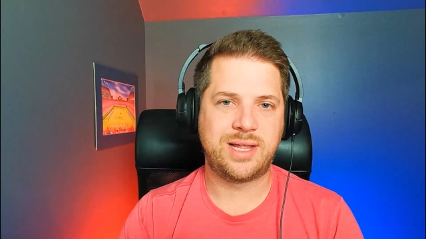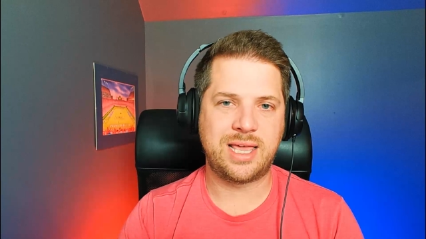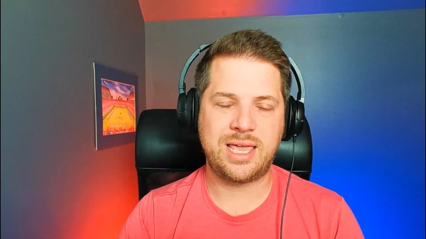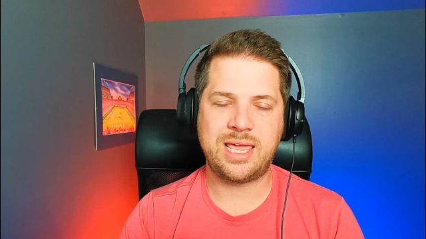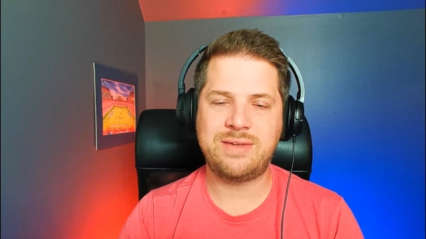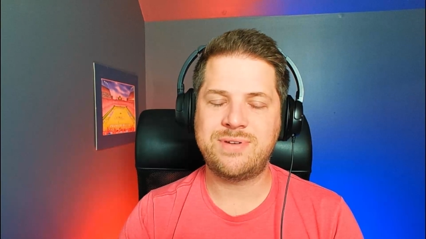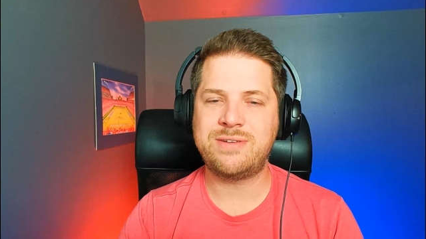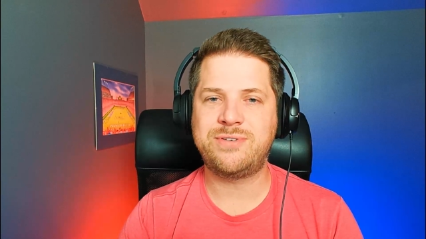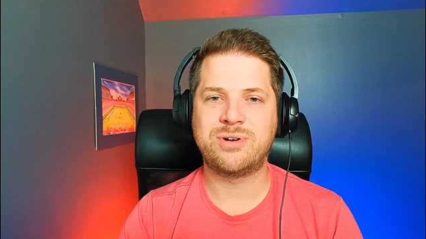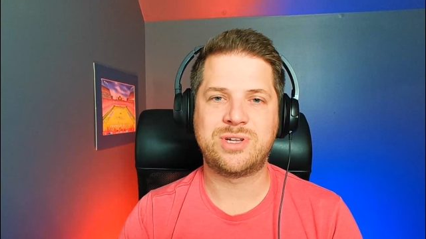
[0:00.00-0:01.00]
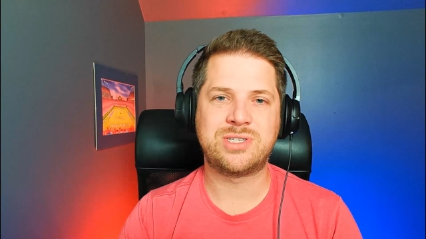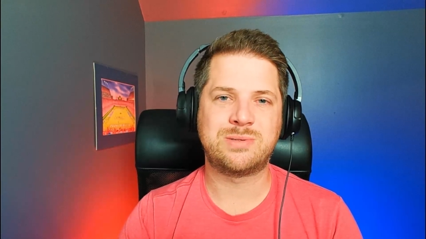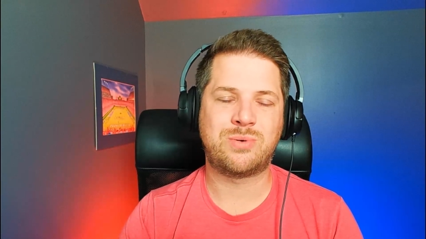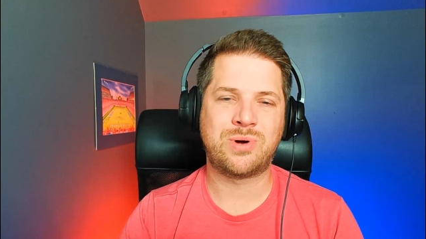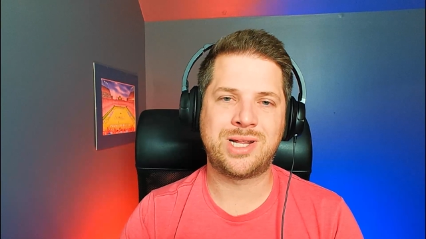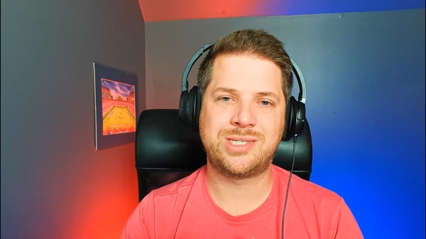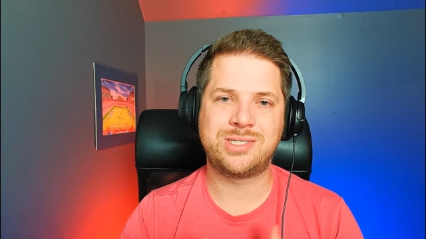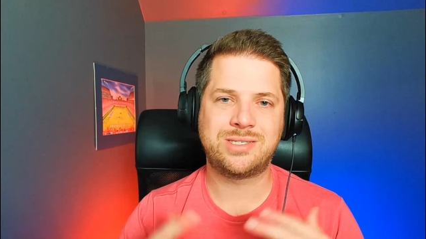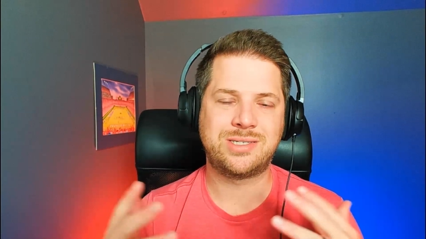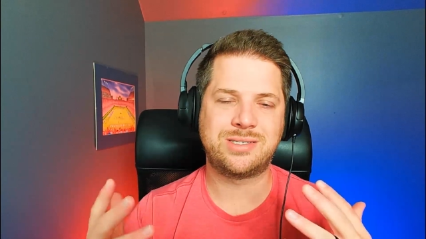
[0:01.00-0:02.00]
Even if you're disappointed,
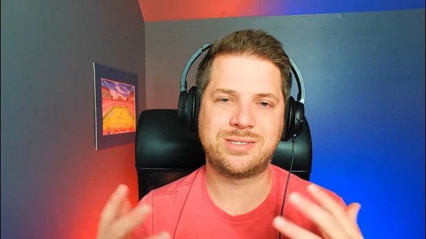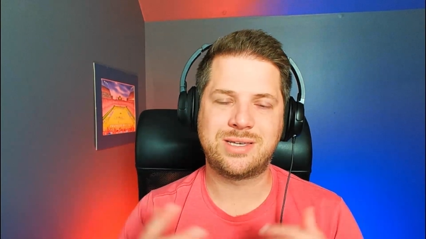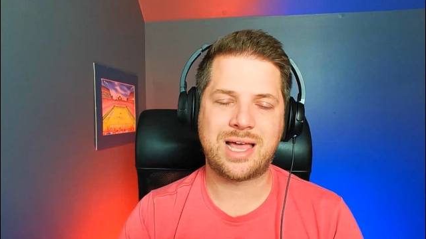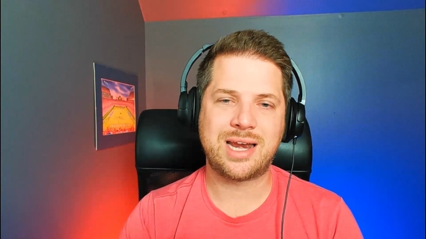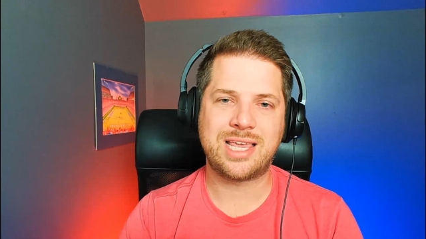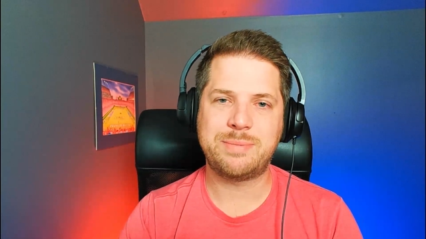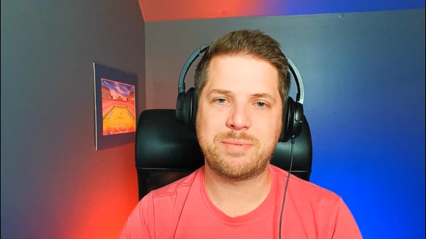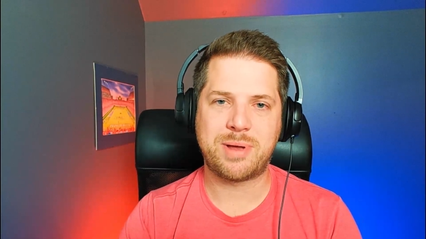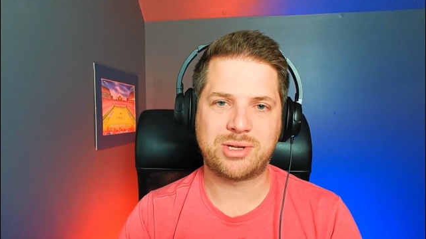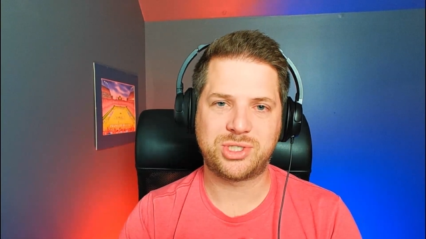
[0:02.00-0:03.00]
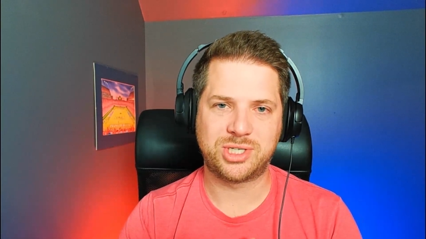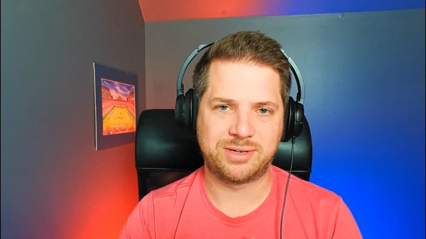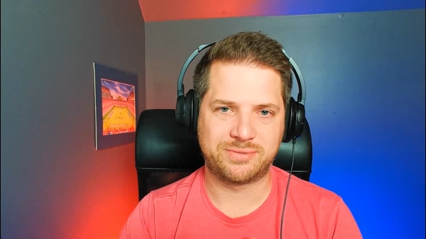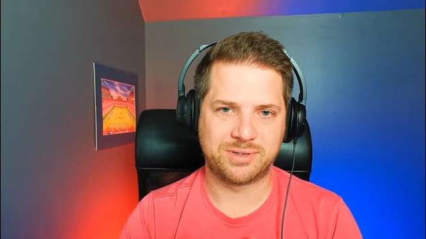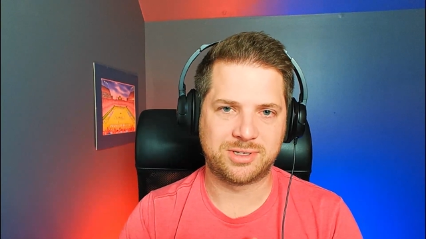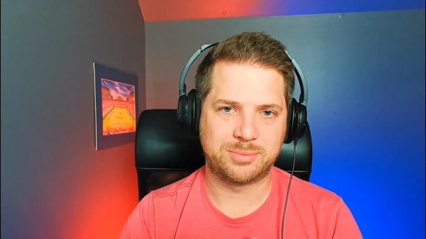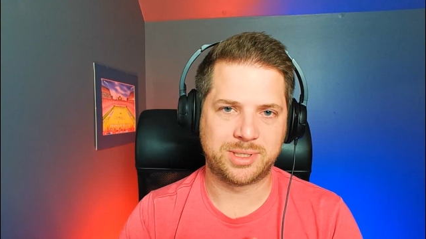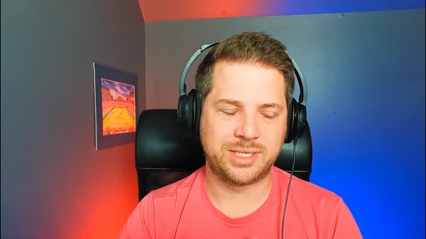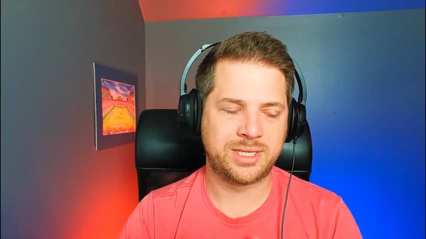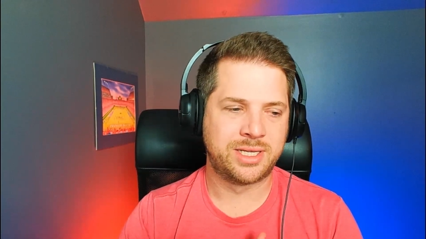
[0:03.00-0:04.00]
just kind of keep your mouth shut for a little
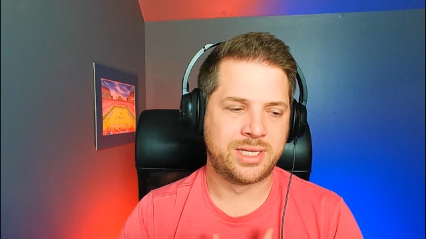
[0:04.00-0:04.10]
bit.